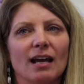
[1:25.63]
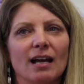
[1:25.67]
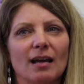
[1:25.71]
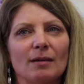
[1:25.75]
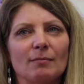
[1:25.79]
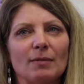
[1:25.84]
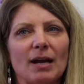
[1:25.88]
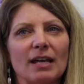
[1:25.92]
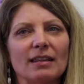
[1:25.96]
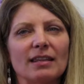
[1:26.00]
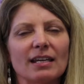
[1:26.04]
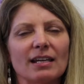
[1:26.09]

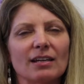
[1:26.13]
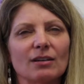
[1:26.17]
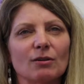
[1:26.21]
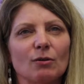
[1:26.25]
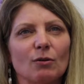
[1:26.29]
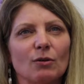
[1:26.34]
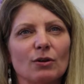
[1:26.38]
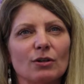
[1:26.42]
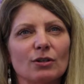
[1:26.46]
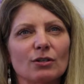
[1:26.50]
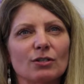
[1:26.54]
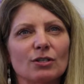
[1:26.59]
I think in
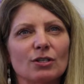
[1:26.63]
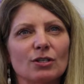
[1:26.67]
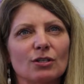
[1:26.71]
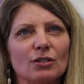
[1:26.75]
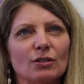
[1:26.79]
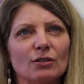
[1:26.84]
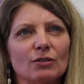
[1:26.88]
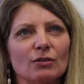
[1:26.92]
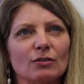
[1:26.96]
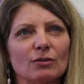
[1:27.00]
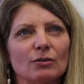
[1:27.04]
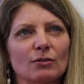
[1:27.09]
order
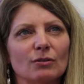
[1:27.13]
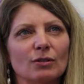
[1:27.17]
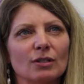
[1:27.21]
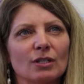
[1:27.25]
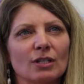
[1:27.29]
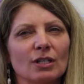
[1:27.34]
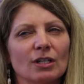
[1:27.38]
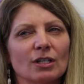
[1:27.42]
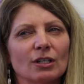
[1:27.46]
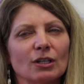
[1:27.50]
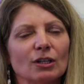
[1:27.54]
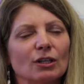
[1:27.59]
to
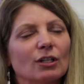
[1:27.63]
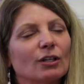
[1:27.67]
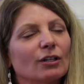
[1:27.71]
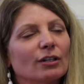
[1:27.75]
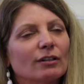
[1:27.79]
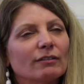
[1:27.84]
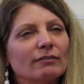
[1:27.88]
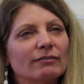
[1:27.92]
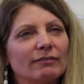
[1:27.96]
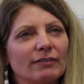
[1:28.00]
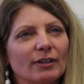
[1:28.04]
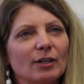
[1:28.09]

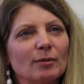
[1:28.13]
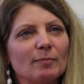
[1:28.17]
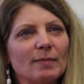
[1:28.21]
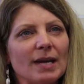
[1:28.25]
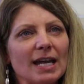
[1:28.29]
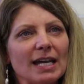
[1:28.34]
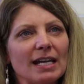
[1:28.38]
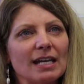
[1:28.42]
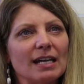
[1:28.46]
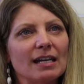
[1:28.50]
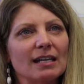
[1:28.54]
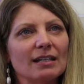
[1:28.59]
learn
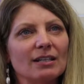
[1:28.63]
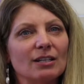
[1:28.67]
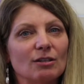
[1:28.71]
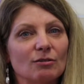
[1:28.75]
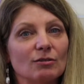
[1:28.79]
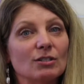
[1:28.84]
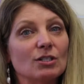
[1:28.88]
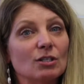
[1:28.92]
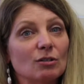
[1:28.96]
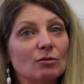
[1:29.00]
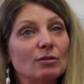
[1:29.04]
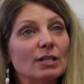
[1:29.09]
filmmaking,
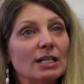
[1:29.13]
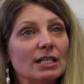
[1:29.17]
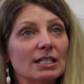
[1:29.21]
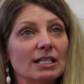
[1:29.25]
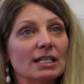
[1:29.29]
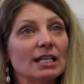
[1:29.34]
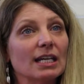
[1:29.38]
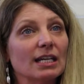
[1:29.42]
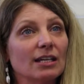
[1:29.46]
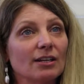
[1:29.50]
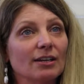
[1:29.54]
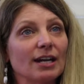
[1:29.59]
you do need
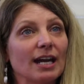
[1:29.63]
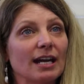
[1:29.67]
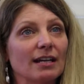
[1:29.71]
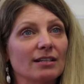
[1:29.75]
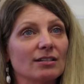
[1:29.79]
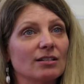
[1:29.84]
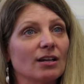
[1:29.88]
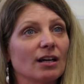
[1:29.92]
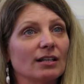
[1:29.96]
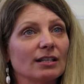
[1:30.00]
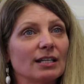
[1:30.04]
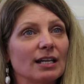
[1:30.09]
to get your
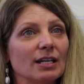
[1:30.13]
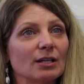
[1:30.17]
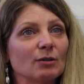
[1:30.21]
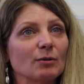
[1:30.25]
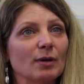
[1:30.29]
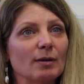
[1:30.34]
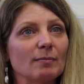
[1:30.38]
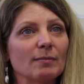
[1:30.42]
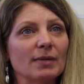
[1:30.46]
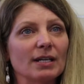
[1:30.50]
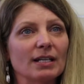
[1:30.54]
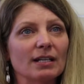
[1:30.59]
hands on the
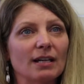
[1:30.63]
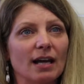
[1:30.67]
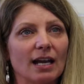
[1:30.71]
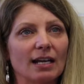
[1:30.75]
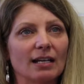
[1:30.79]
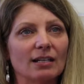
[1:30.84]
equipment.